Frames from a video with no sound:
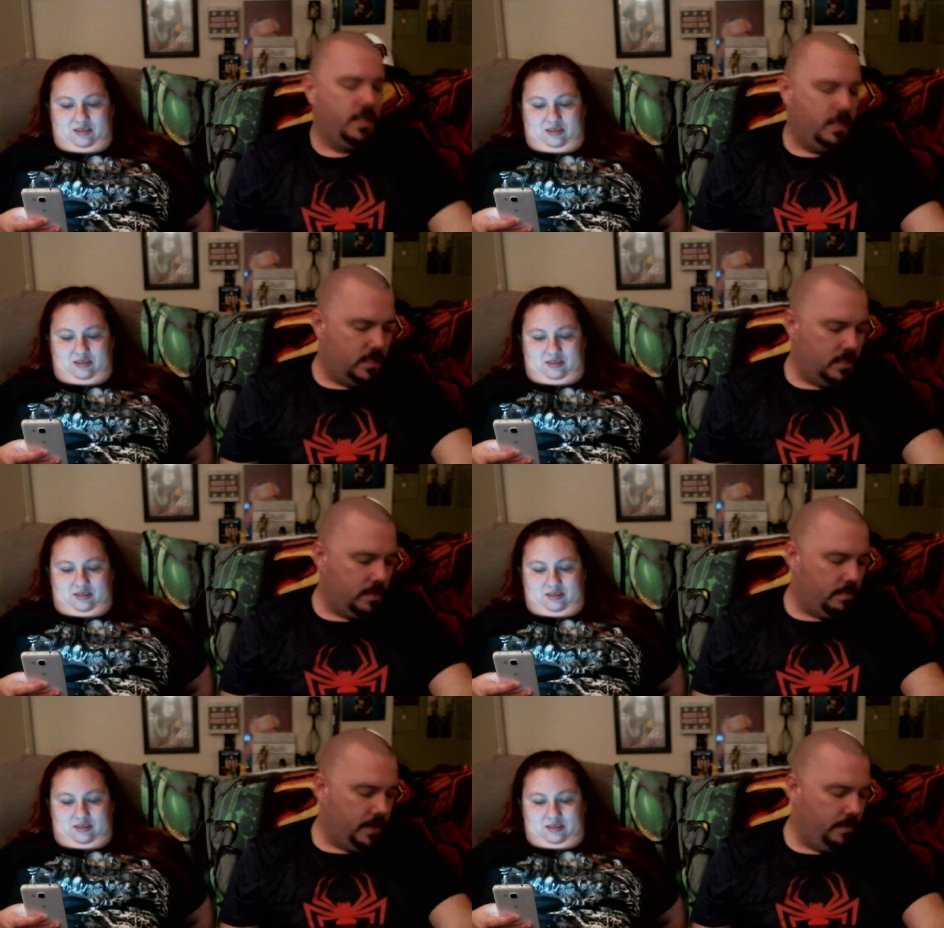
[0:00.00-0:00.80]
Speaker 1: This is, I
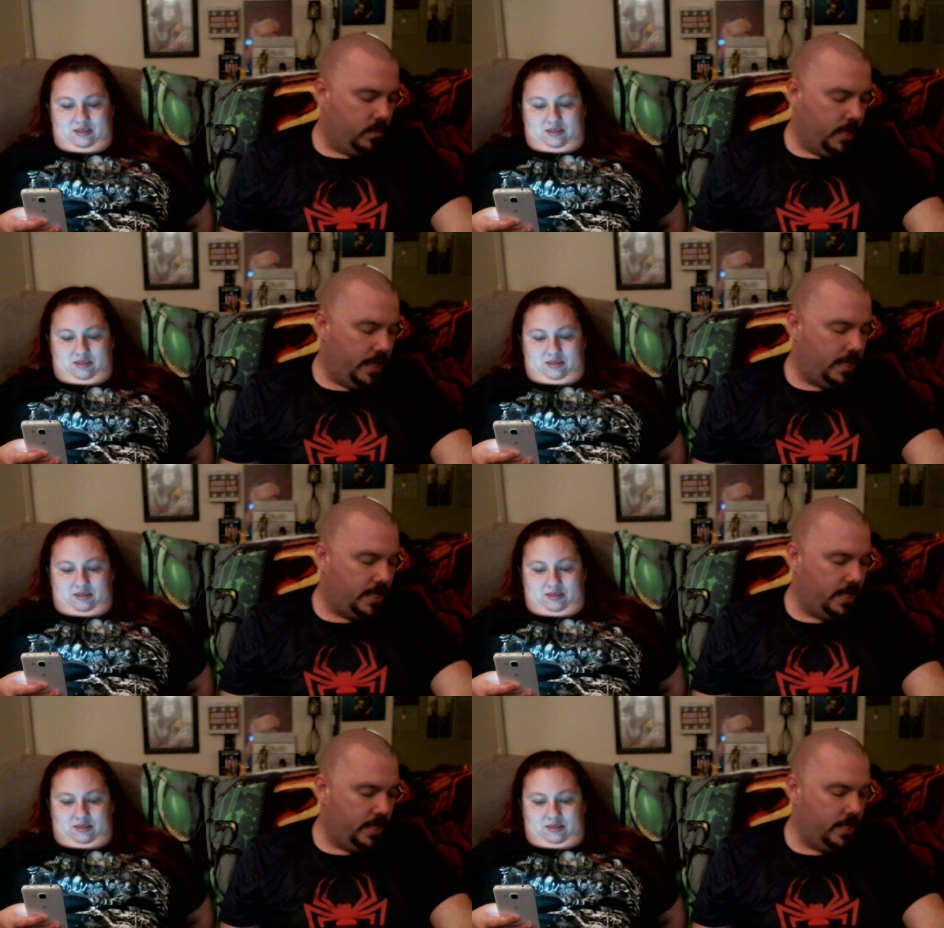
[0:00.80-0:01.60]
believe,
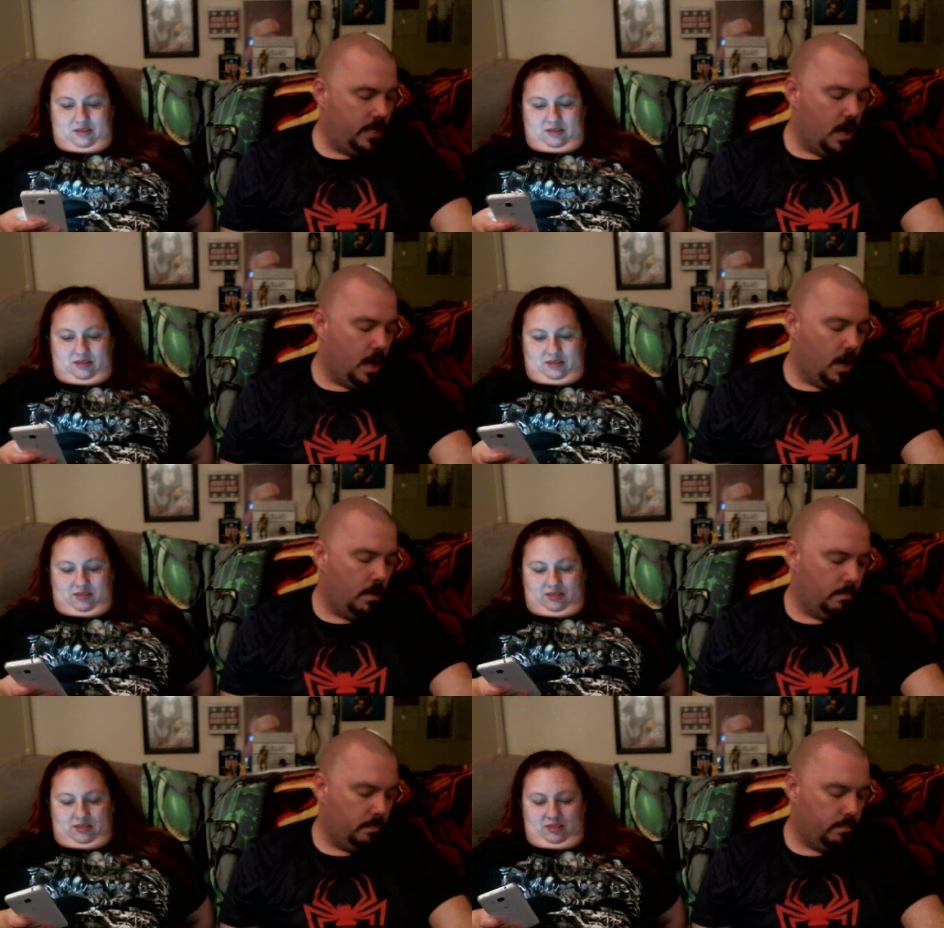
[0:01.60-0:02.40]
119.
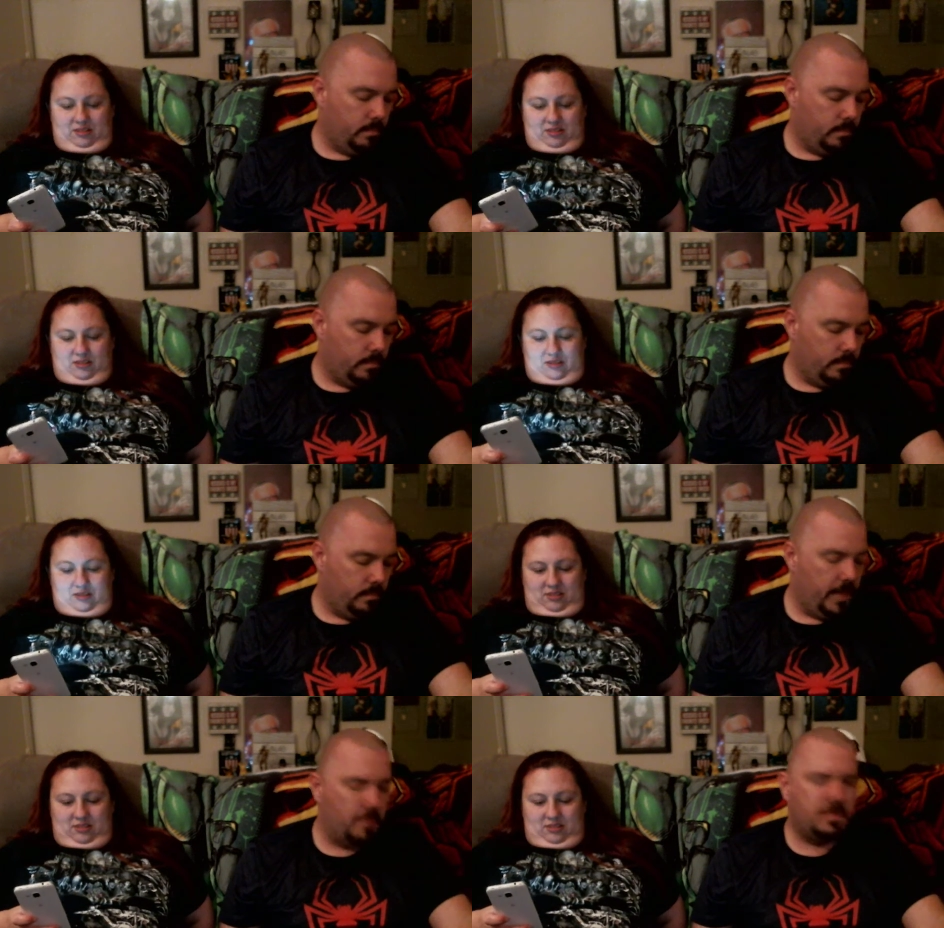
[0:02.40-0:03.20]
Um,
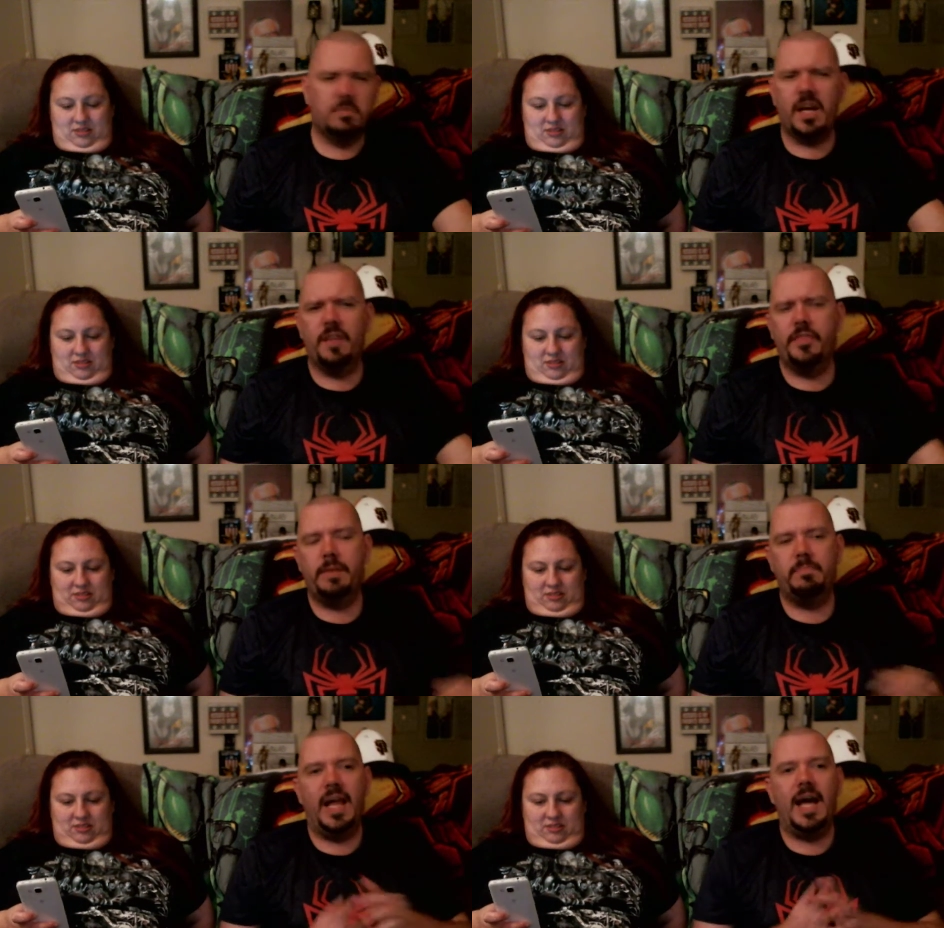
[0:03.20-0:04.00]
the episode was called The
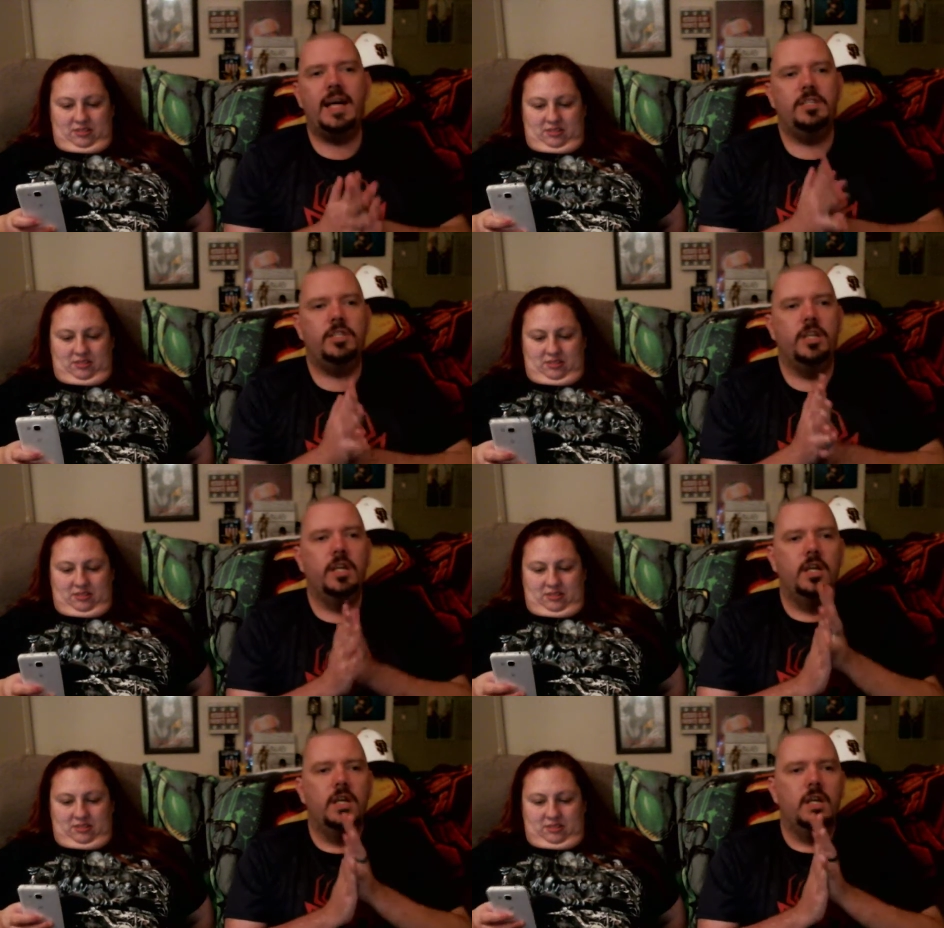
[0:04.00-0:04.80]
Obliged.
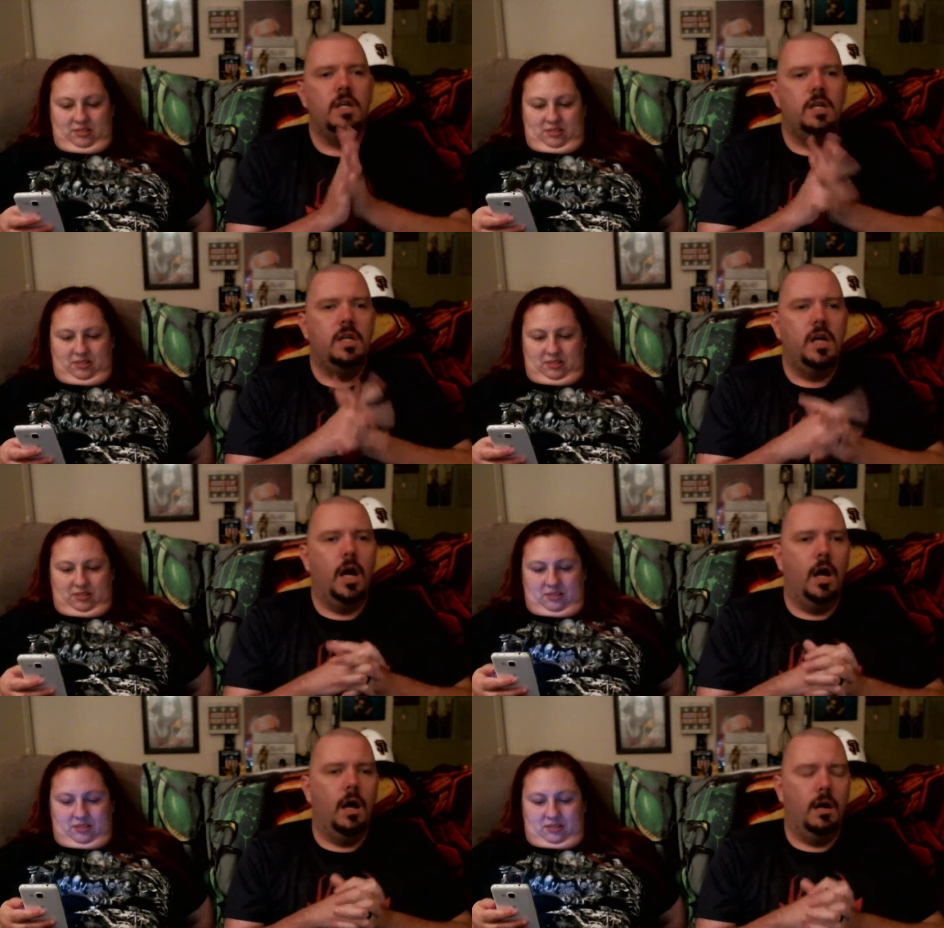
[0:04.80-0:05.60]

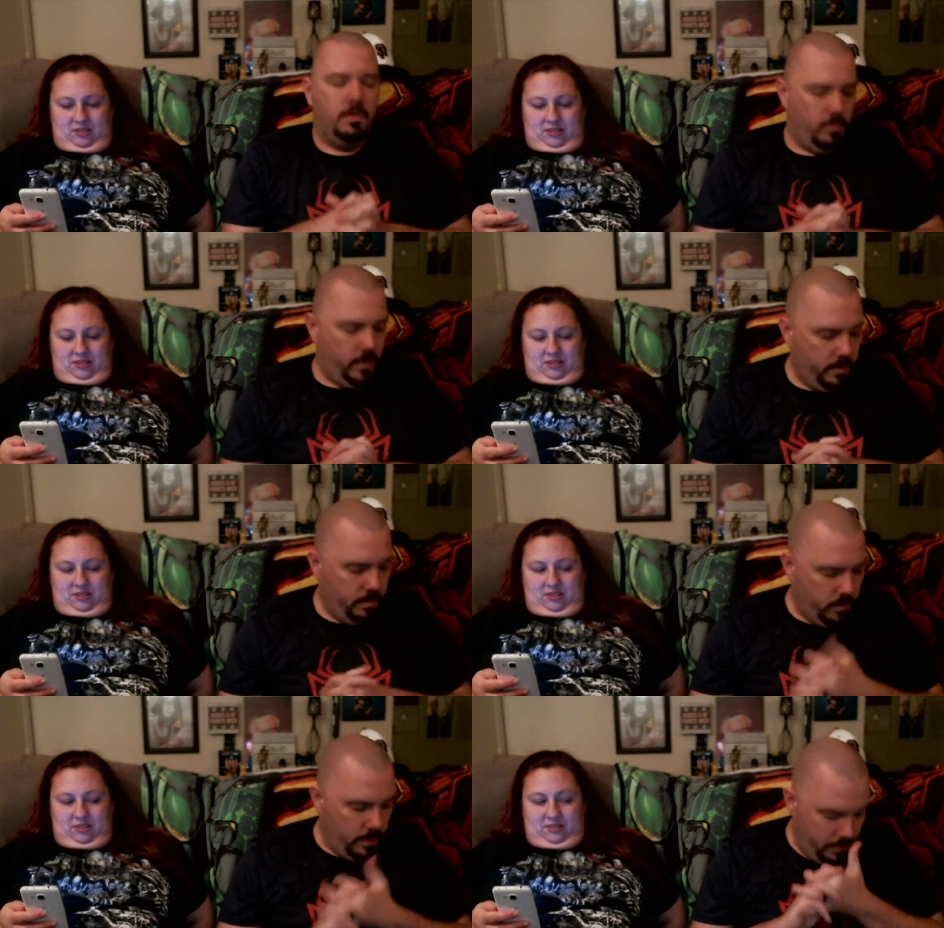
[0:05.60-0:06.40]
Uh, we
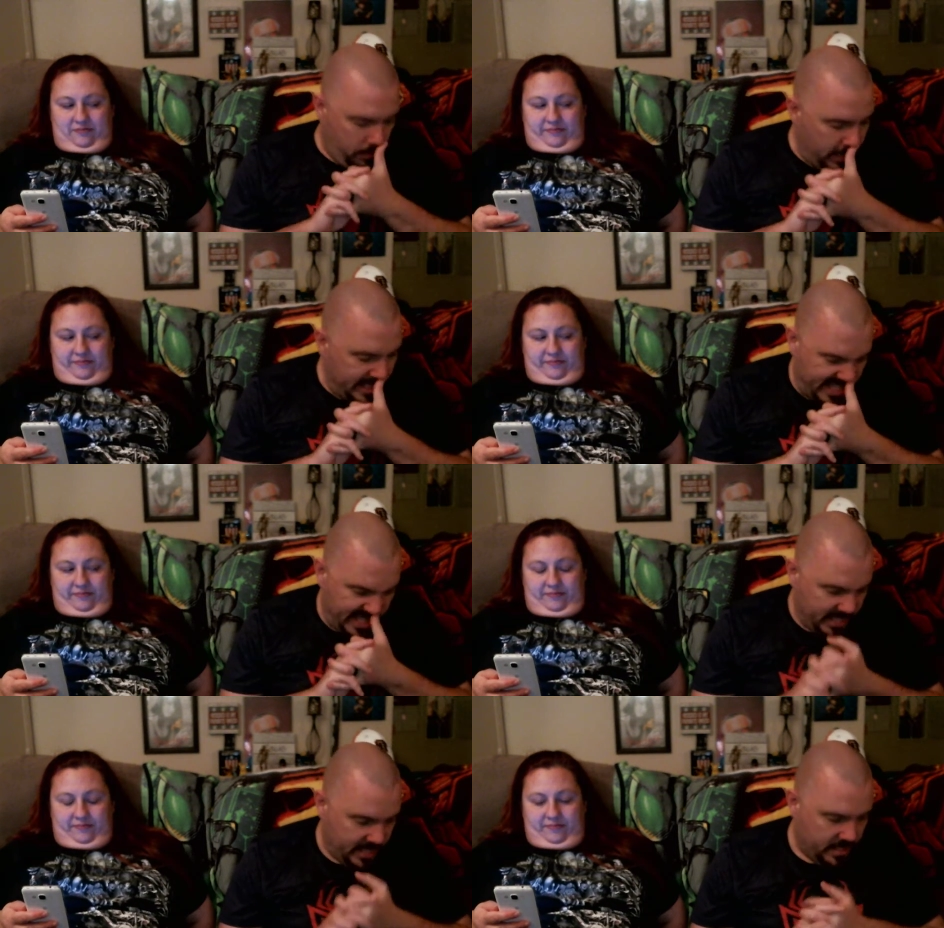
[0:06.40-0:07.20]
will be
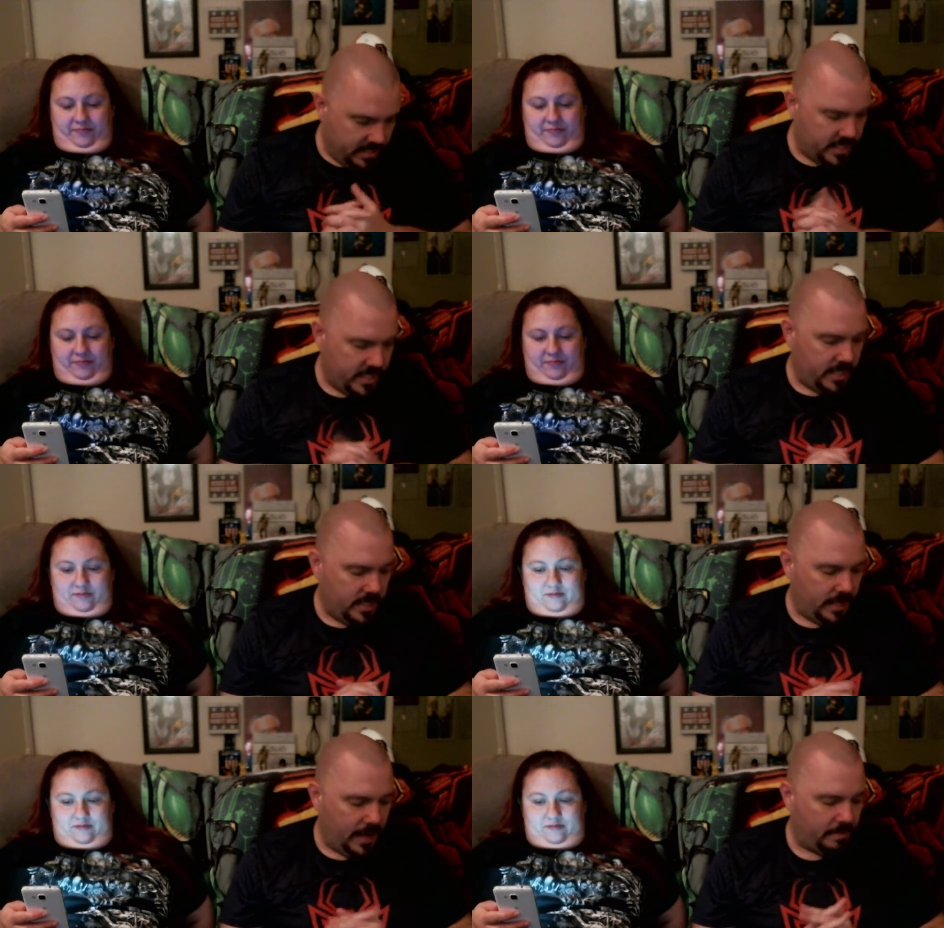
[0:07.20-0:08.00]
watching the
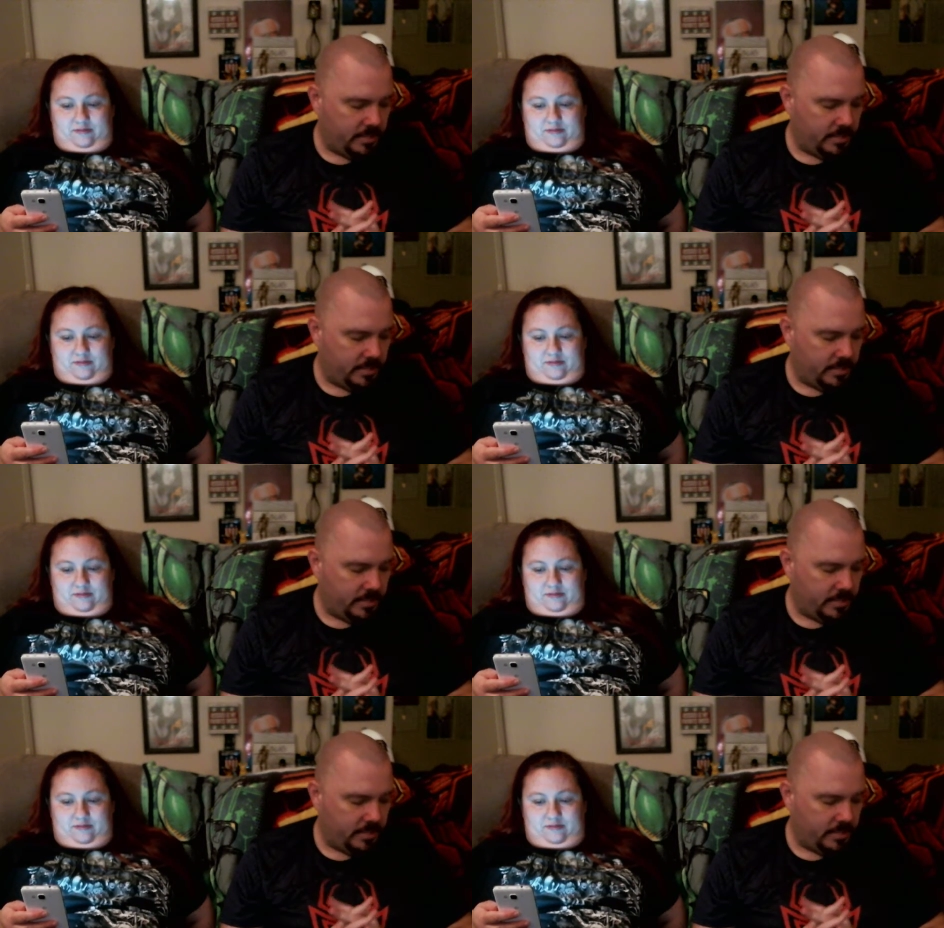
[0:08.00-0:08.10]
live